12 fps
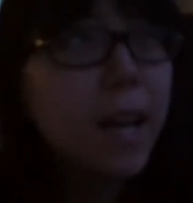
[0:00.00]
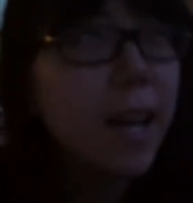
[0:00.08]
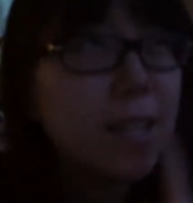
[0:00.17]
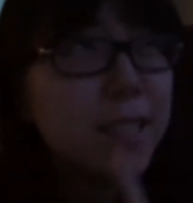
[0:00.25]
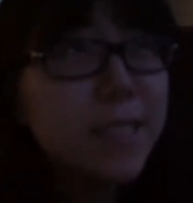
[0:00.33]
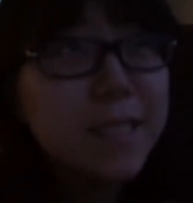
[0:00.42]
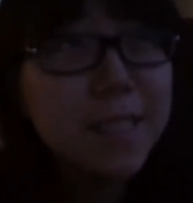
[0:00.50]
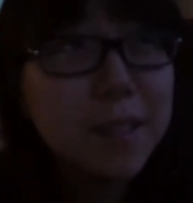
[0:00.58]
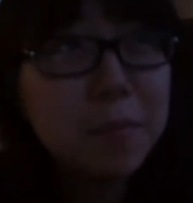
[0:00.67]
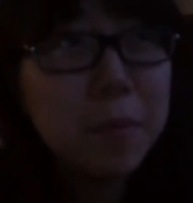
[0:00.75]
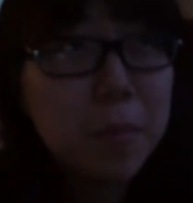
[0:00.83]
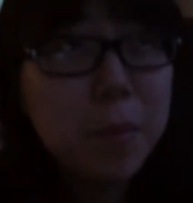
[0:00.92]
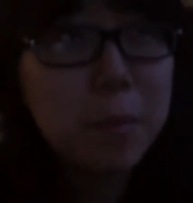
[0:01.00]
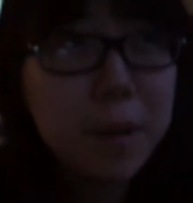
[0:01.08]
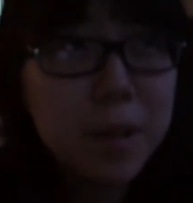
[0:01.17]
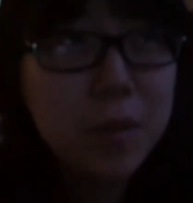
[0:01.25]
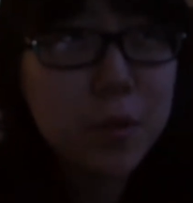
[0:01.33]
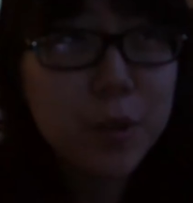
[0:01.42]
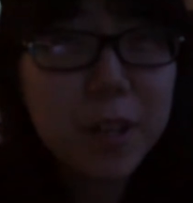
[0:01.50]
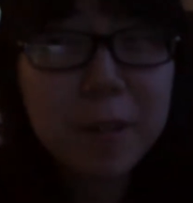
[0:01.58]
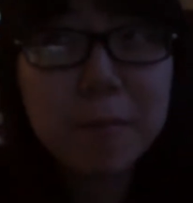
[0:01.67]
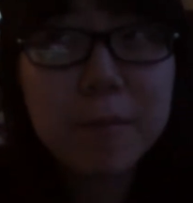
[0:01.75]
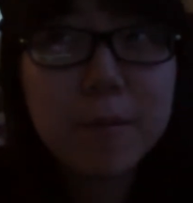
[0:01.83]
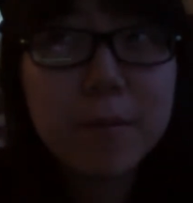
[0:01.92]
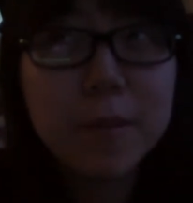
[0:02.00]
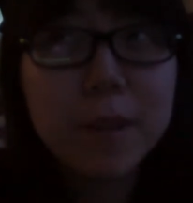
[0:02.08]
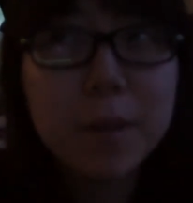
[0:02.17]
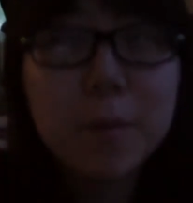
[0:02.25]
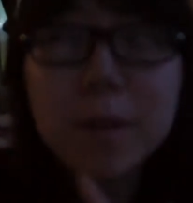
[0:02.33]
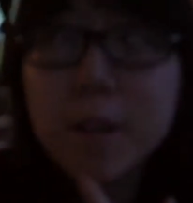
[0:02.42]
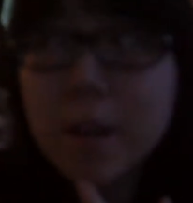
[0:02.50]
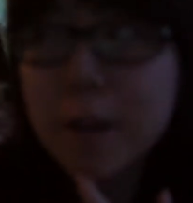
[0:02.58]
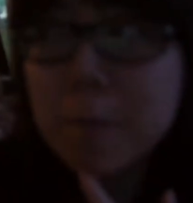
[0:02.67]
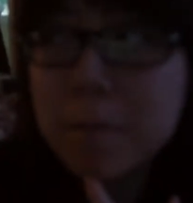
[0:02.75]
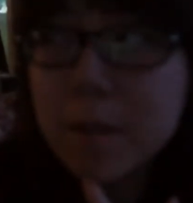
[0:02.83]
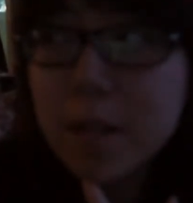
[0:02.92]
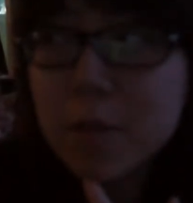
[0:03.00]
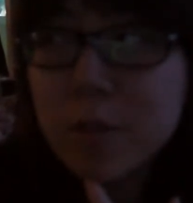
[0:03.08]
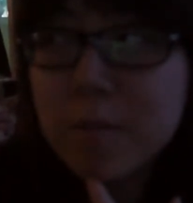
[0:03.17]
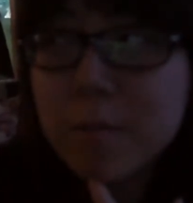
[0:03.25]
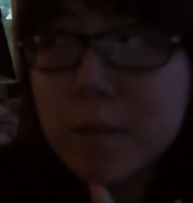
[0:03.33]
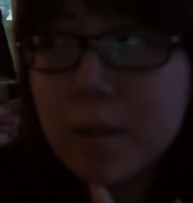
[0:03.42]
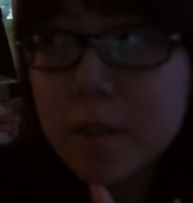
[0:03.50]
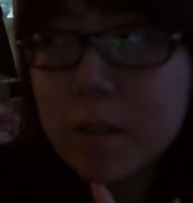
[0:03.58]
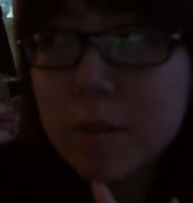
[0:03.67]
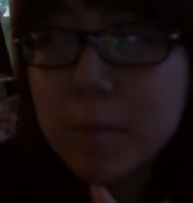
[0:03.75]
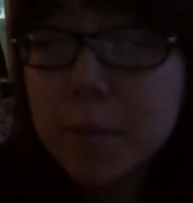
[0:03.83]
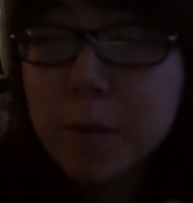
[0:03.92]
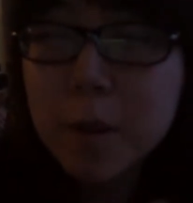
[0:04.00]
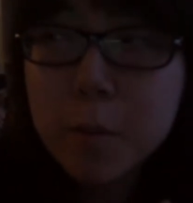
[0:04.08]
I just don't remember my dream. When I woke up, I dreamed of